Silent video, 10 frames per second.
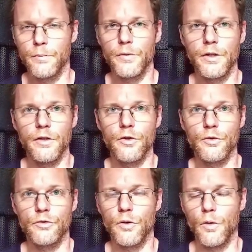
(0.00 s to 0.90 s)
be
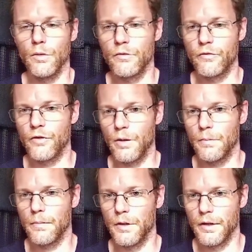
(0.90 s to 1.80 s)
controlled
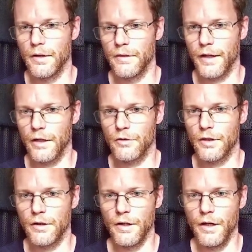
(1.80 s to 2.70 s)
from Nagra.